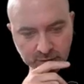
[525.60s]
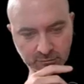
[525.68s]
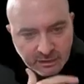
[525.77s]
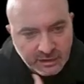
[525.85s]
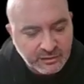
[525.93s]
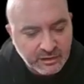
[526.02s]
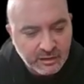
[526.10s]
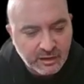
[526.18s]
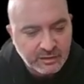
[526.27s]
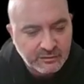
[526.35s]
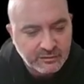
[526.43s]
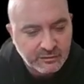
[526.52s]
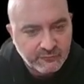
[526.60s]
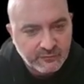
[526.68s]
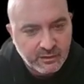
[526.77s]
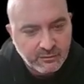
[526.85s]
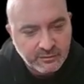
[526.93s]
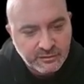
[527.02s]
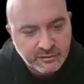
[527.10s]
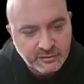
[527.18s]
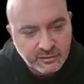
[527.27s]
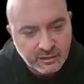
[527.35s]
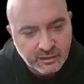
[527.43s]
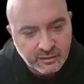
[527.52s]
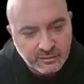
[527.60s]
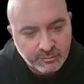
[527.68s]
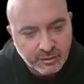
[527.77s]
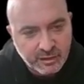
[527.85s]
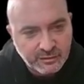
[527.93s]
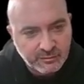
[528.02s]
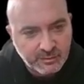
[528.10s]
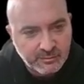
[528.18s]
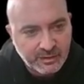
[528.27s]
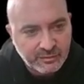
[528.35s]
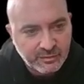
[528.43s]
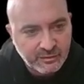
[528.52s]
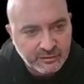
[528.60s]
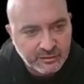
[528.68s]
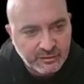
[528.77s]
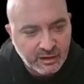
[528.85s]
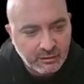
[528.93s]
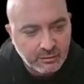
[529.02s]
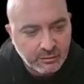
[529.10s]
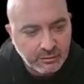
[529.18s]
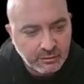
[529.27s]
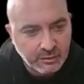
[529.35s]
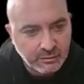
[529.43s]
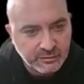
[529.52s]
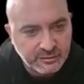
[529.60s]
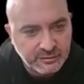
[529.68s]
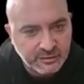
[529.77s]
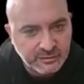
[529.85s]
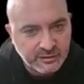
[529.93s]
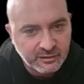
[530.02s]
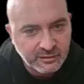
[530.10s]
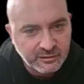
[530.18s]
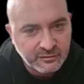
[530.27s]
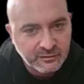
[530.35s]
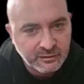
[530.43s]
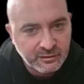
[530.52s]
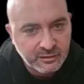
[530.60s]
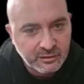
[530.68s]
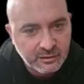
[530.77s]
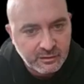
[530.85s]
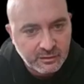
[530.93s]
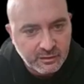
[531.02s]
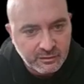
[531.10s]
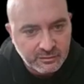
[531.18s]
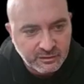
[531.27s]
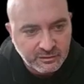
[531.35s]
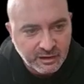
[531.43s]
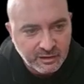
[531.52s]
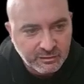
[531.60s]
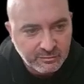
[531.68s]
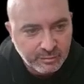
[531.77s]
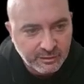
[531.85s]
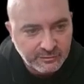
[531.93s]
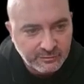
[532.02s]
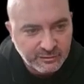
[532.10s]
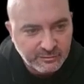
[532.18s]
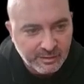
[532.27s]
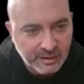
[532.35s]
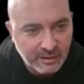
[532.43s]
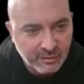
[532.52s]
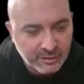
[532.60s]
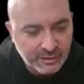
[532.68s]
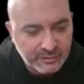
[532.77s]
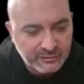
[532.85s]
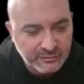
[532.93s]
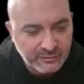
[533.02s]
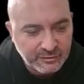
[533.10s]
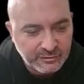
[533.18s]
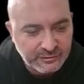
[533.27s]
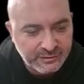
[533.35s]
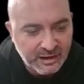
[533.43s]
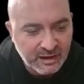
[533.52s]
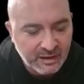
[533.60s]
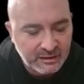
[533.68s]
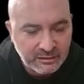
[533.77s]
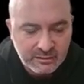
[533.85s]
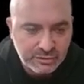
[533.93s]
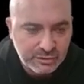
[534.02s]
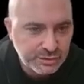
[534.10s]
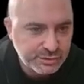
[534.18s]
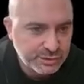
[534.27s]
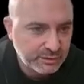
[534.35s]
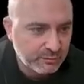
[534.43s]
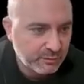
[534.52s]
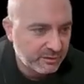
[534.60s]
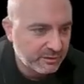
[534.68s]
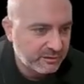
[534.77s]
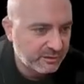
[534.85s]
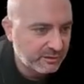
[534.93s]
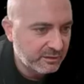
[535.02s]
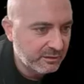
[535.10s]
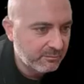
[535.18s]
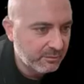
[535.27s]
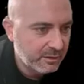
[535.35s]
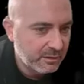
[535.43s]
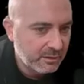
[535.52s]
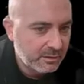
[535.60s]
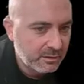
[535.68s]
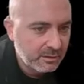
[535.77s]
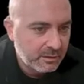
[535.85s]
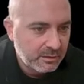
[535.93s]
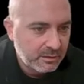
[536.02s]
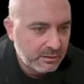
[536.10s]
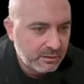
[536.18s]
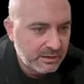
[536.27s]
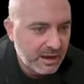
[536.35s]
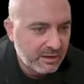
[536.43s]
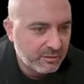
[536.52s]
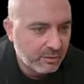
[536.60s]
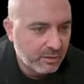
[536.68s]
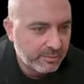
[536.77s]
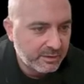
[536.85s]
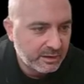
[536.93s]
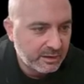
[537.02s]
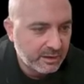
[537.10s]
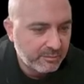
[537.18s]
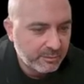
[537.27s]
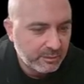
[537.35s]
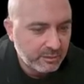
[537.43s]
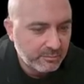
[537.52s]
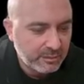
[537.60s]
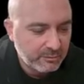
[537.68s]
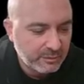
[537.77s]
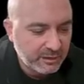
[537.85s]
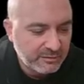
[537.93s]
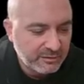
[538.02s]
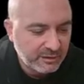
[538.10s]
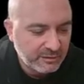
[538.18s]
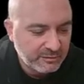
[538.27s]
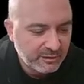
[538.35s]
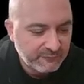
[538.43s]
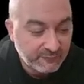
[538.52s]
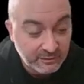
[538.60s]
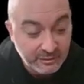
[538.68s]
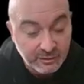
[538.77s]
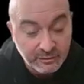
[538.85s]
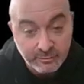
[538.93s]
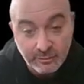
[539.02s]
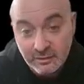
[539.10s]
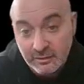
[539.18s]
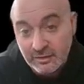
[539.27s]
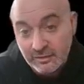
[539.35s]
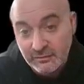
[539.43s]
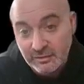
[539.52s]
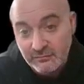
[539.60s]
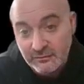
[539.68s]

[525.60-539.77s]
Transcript: Like I said, I think so far what's surprising me about this is how close distance these guys are playing this bout. It's just not usually where you see them. Now they're opening it up a little bit with 8 seconds left, I guess, but at the same